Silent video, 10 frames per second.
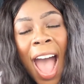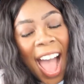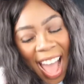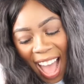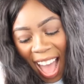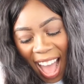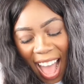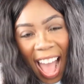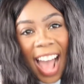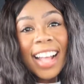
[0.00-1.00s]

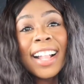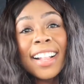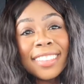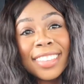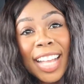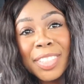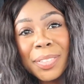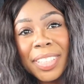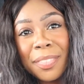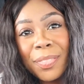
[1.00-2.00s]

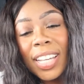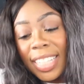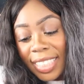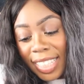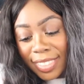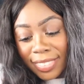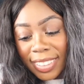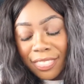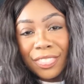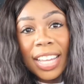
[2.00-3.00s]
That's really funny. That's
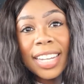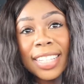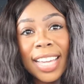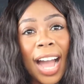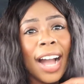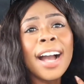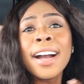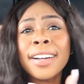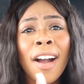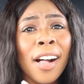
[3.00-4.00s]
really funny. Yeah.
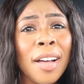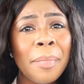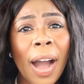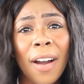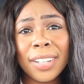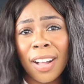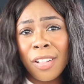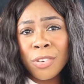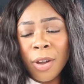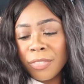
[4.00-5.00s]
Call him out.
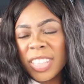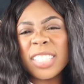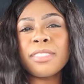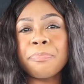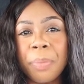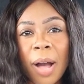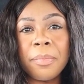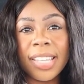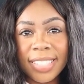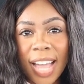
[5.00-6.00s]
Call whoever this
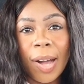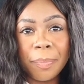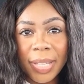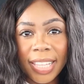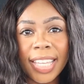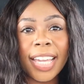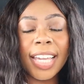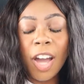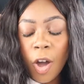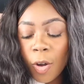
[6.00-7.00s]
bum is out,
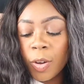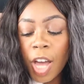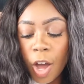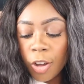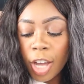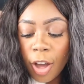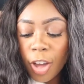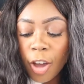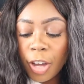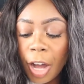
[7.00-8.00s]
Billie. Go, go,
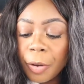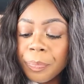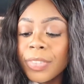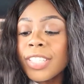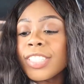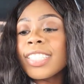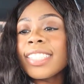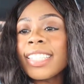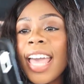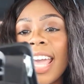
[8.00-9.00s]
go, go, go. She
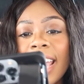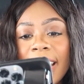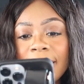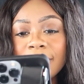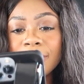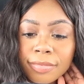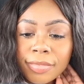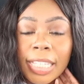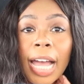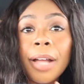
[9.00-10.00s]

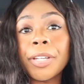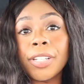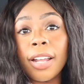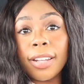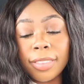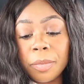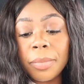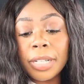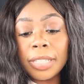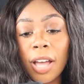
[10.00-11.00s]
said, yeah, you're not nothing
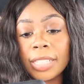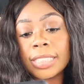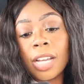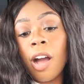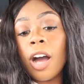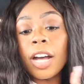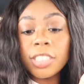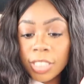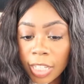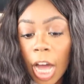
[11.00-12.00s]
but a lost
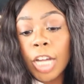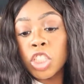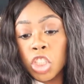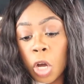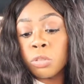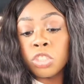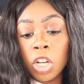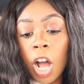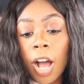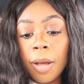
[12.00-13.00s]
cause. You got no
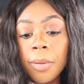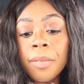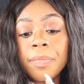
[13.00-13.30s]
job.